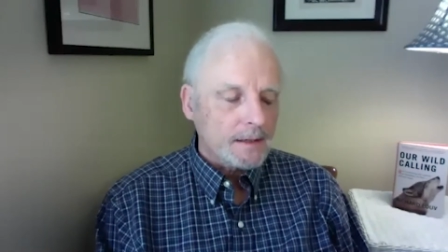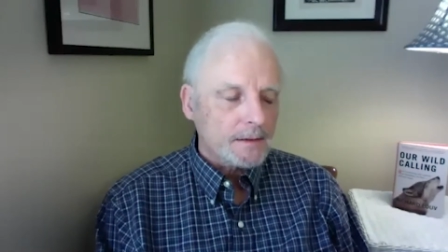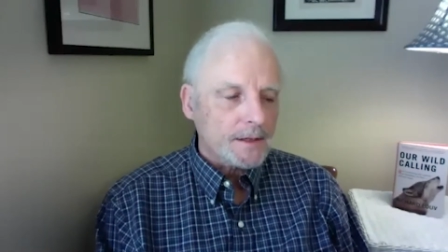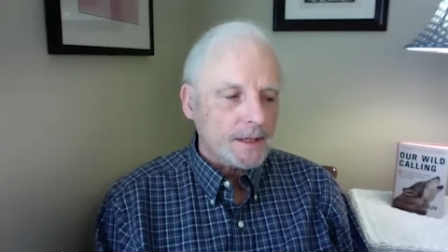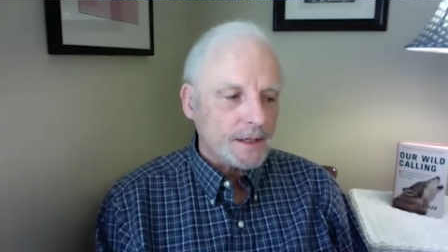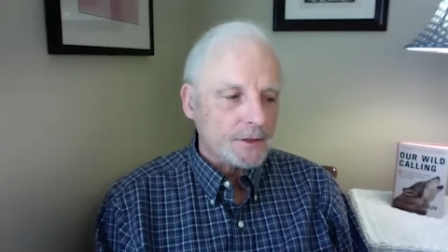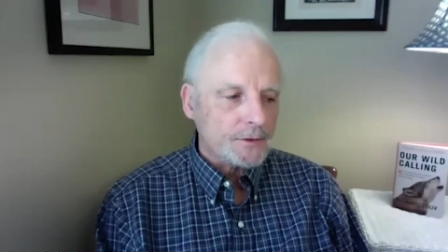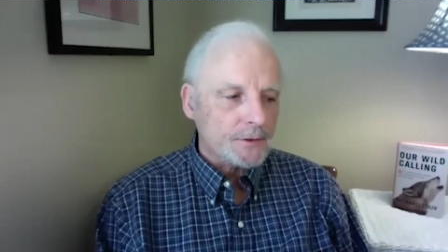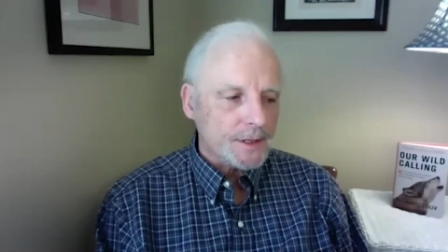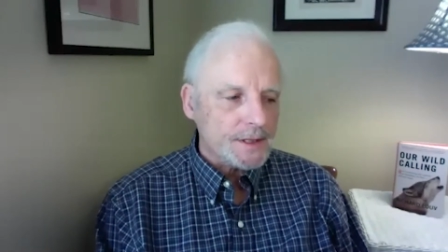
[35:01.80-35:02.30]

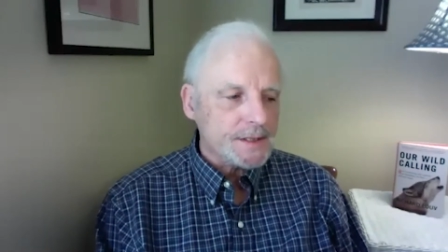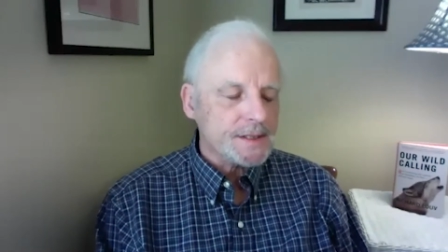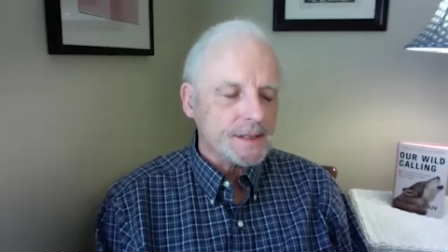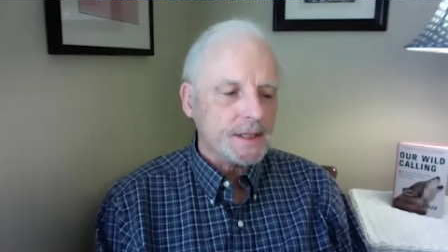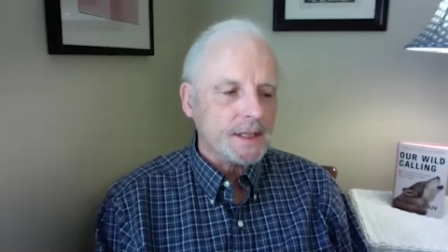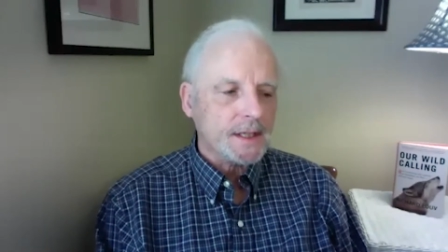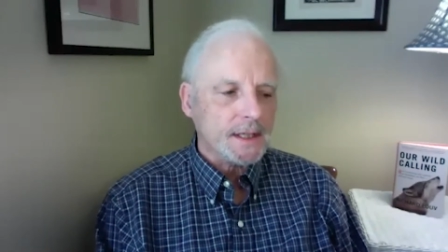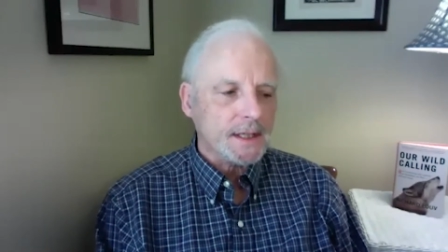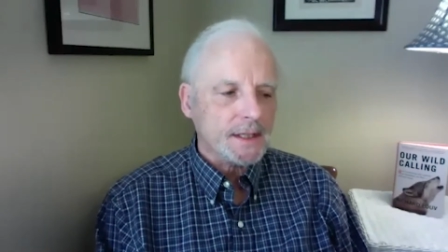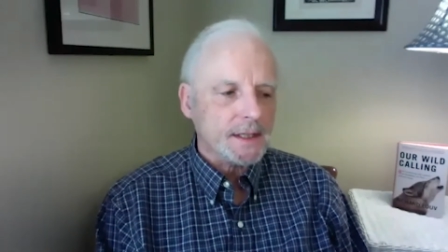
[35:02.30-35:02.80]

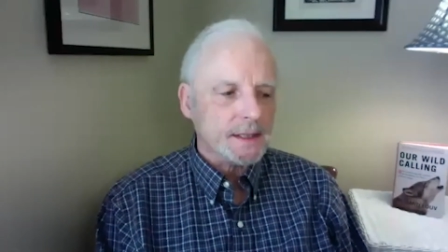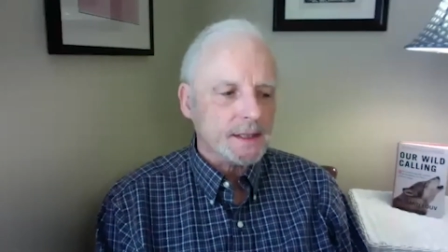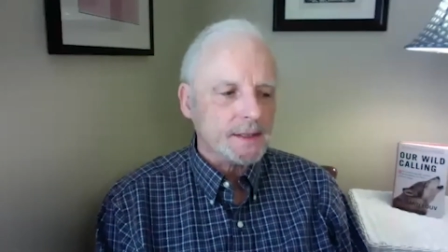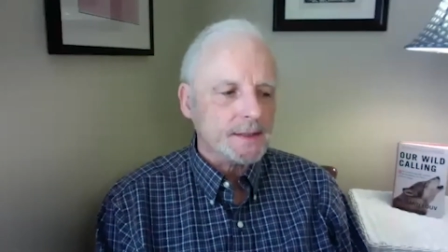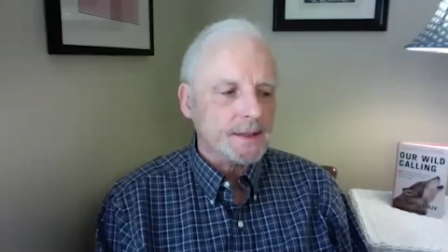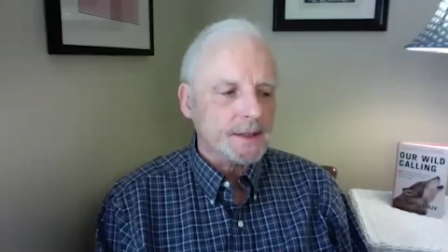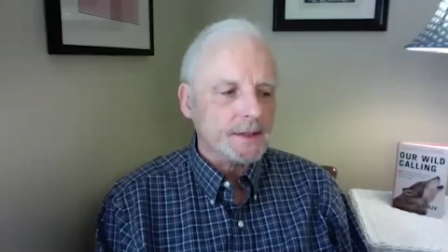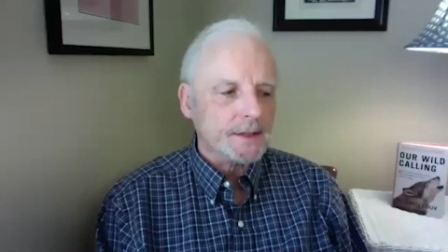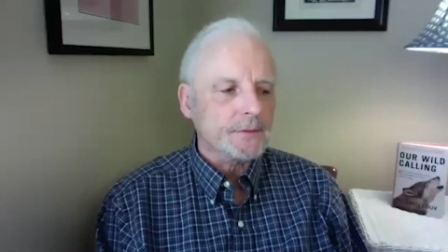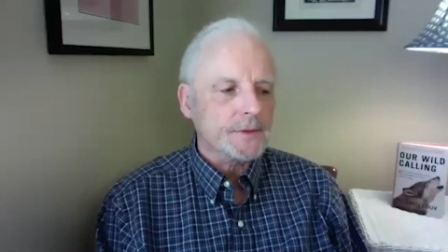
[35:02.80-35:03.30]
Increasingly, I
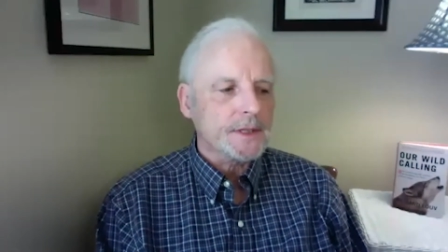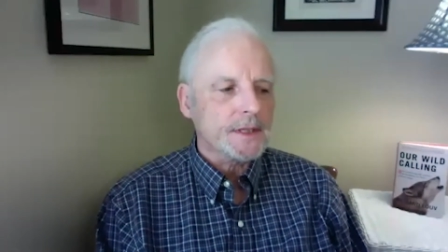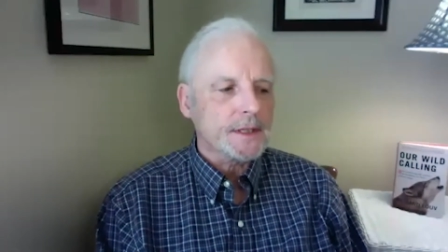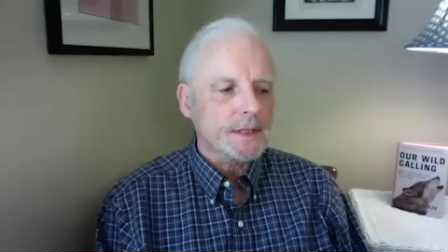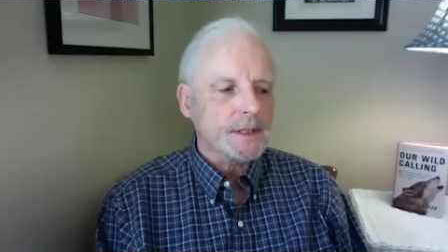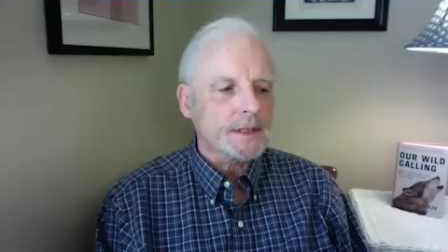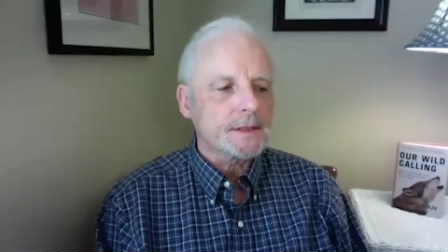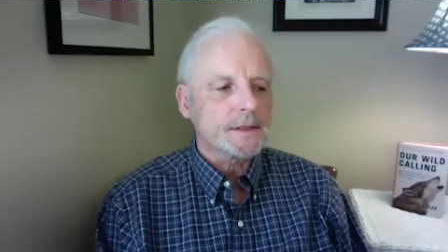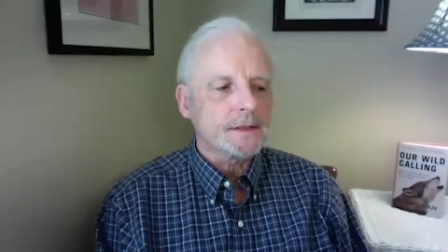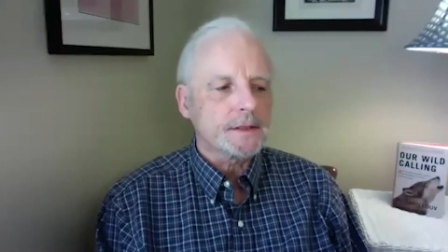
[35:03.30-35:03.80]
think we
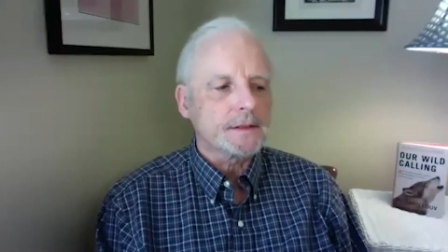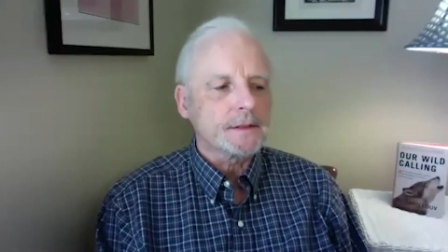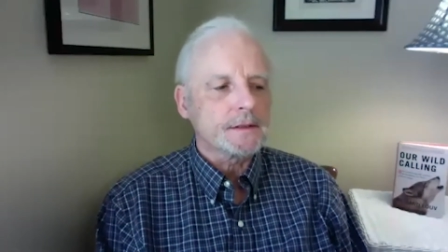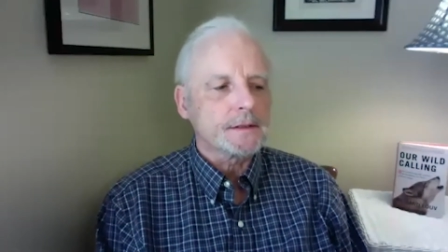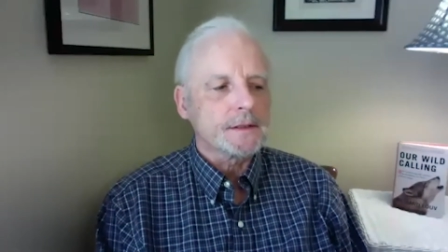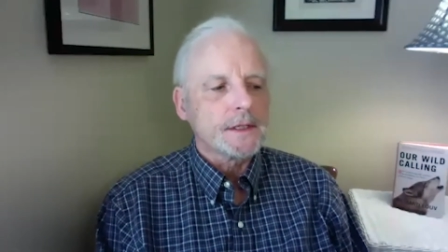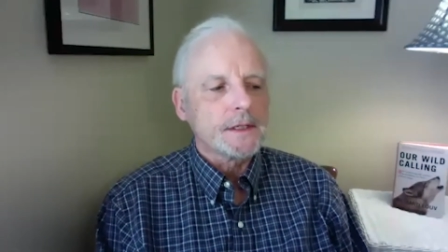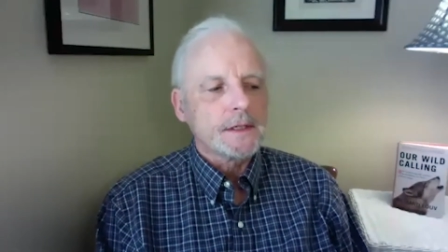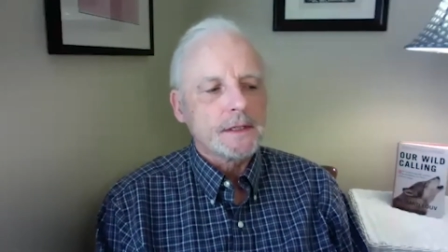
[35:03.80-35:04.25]
need to